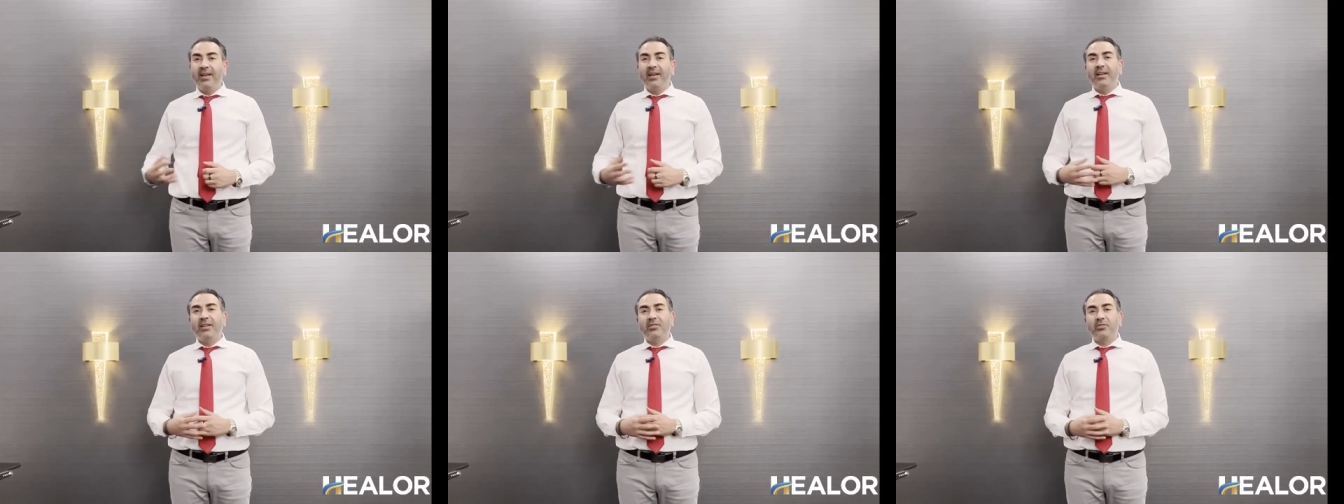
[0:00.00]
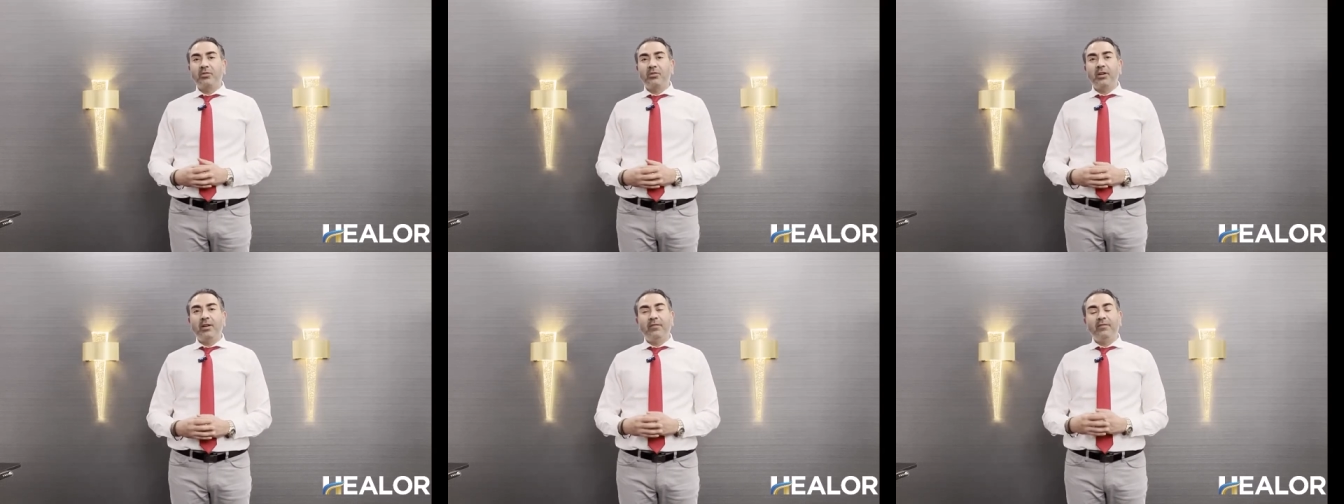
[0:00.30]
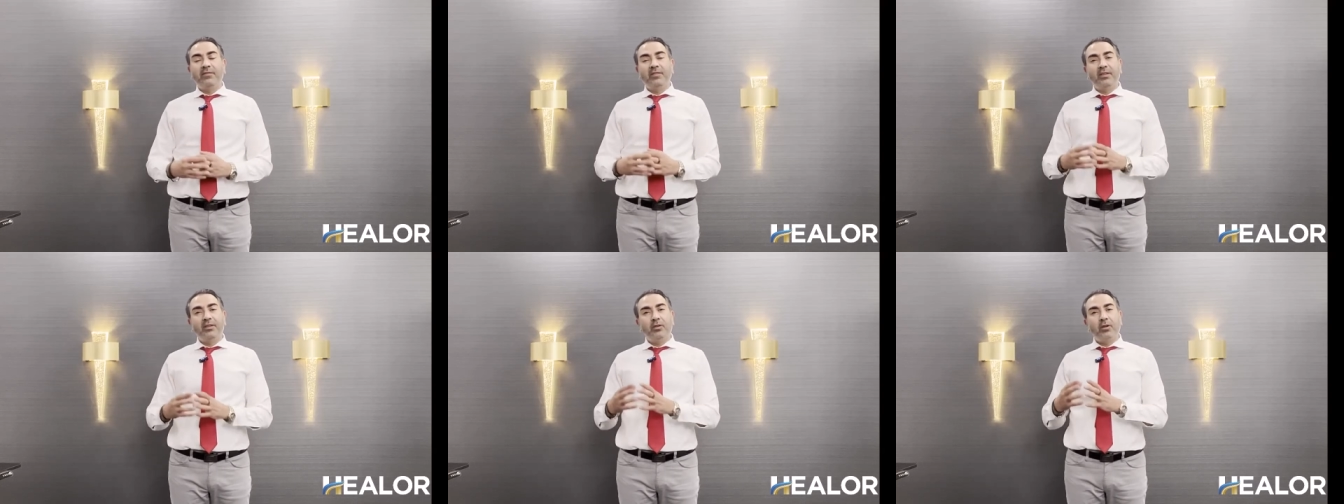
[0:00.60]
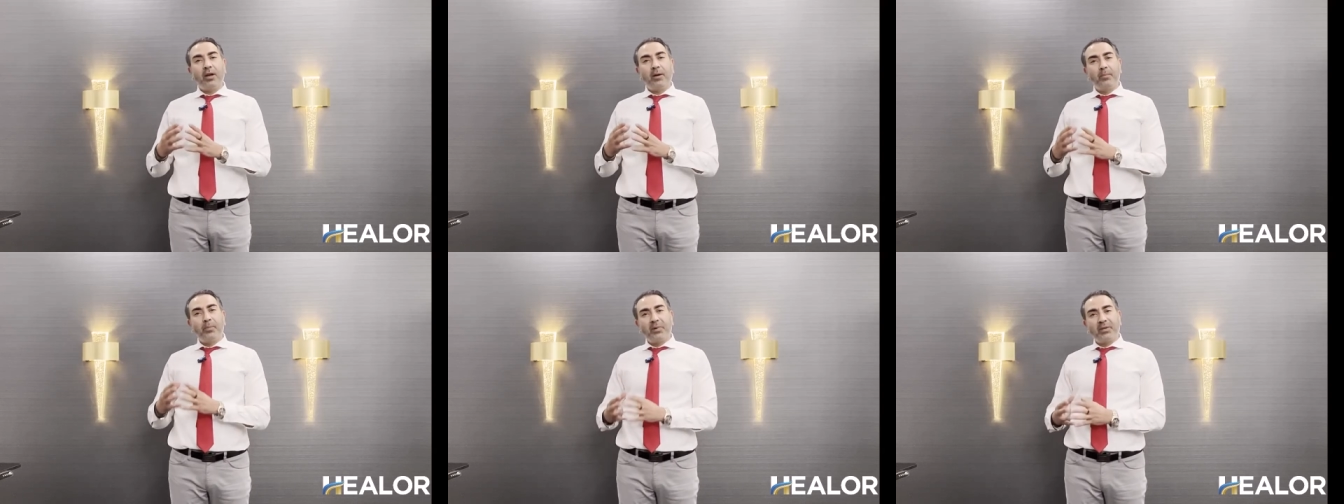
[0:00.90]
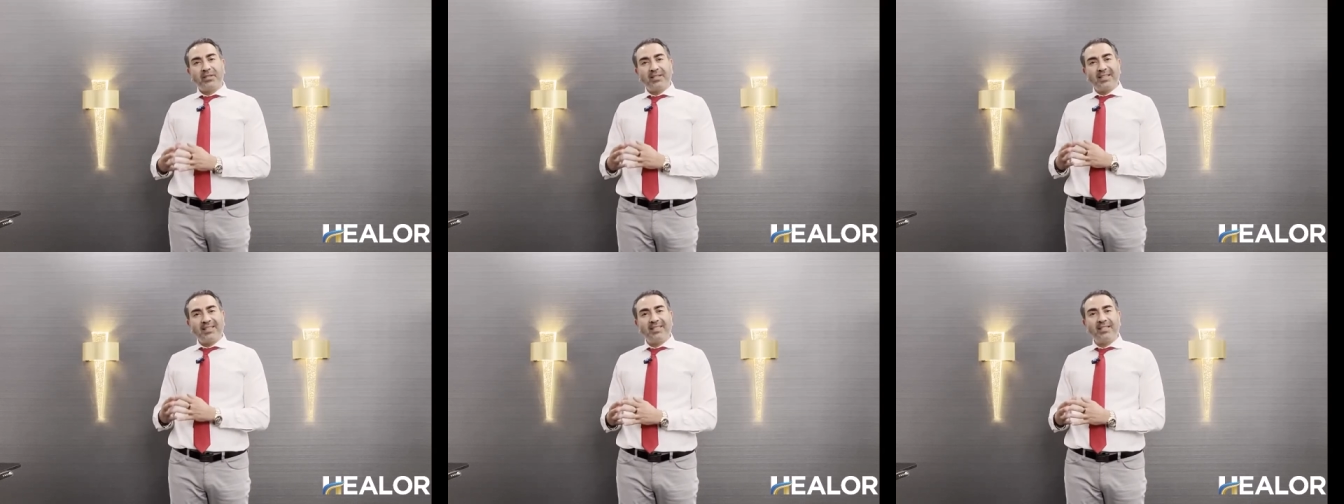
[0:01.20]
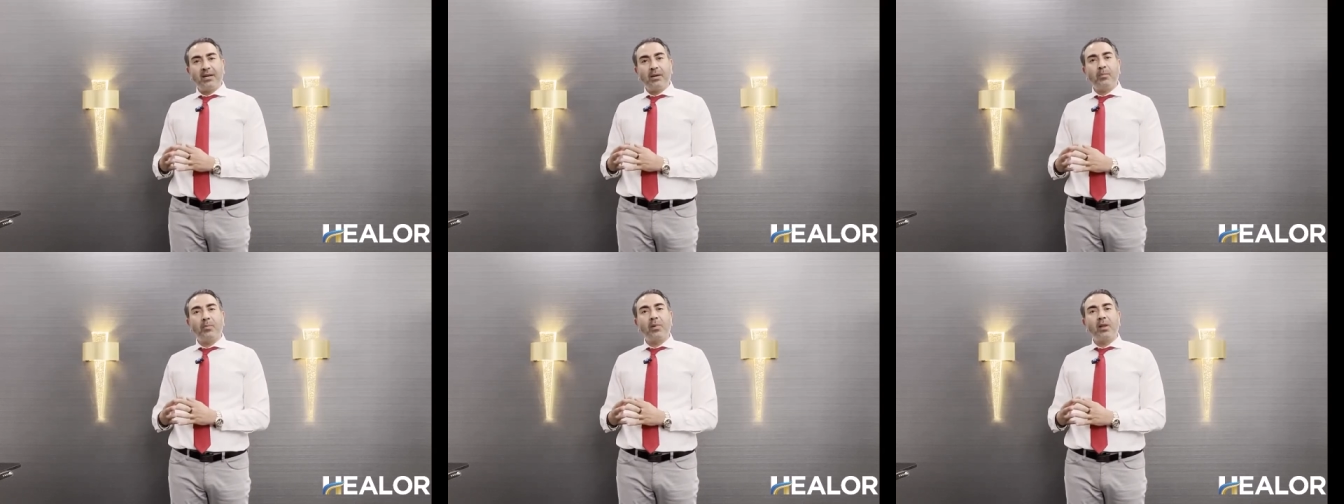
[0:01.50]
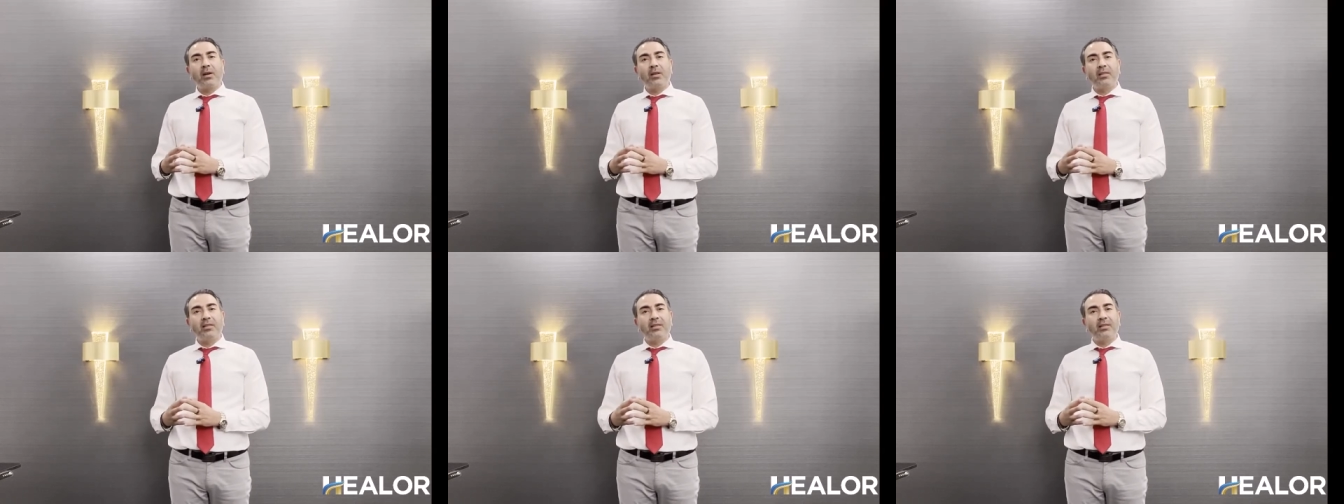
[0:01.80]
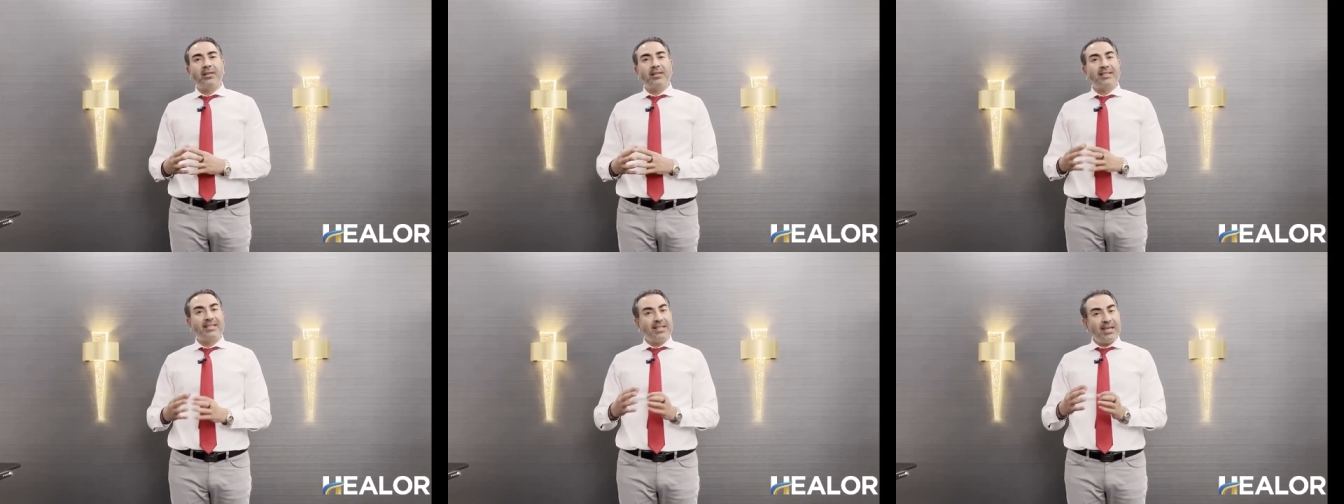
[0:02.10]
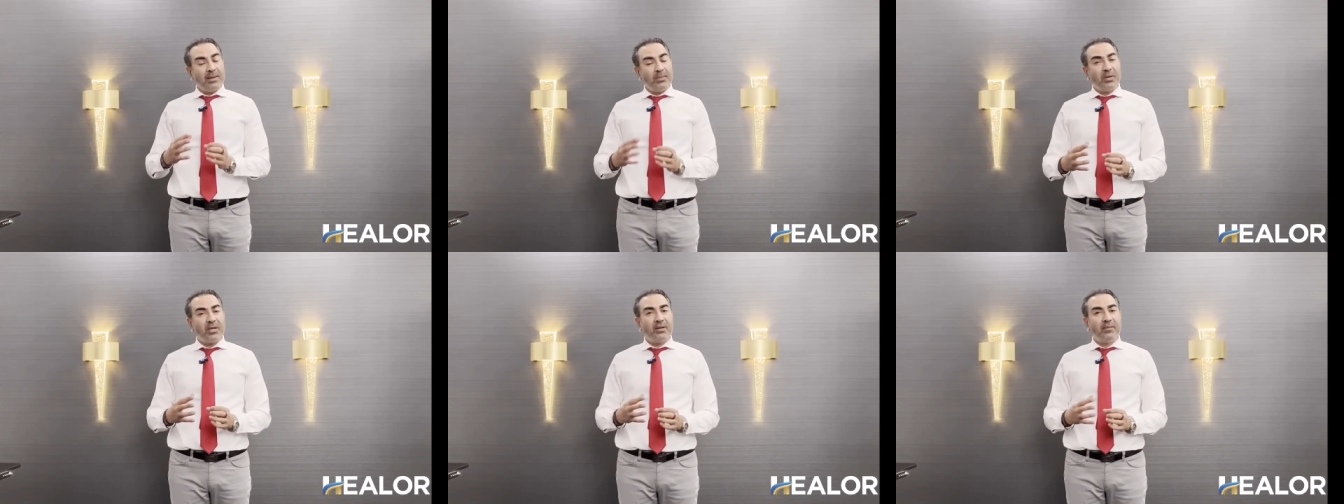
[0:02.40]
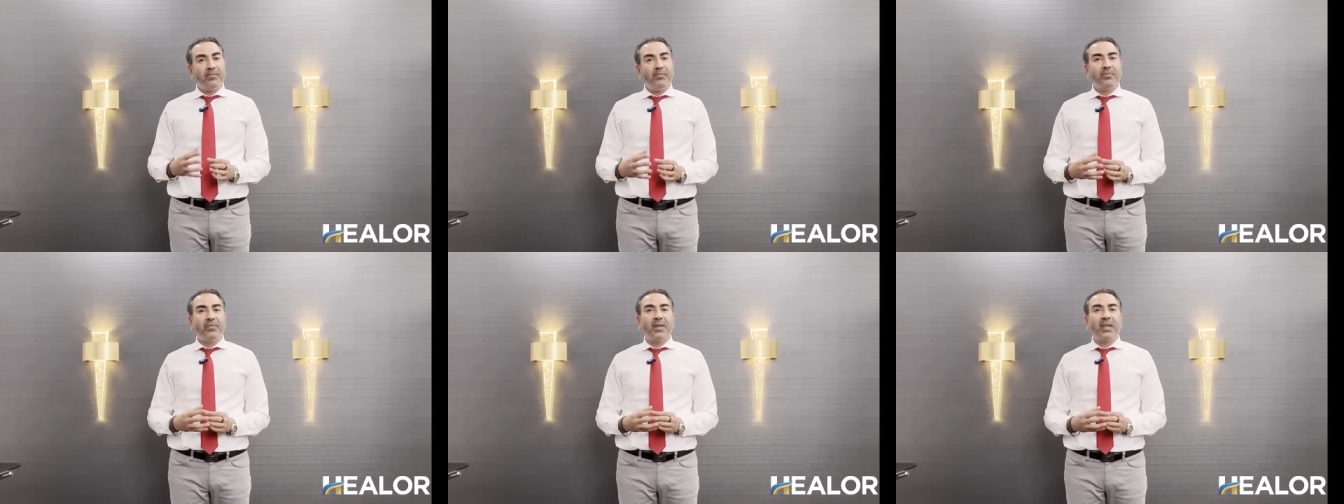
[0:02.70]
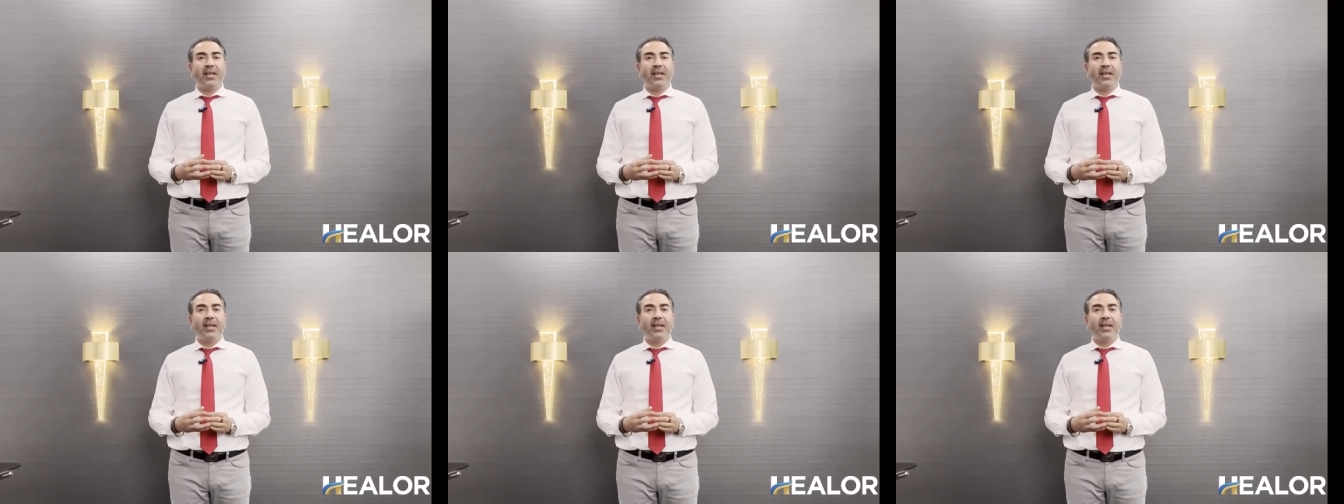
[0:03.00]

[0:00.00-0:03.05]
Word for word: So if the, you have persistent blood in the semen,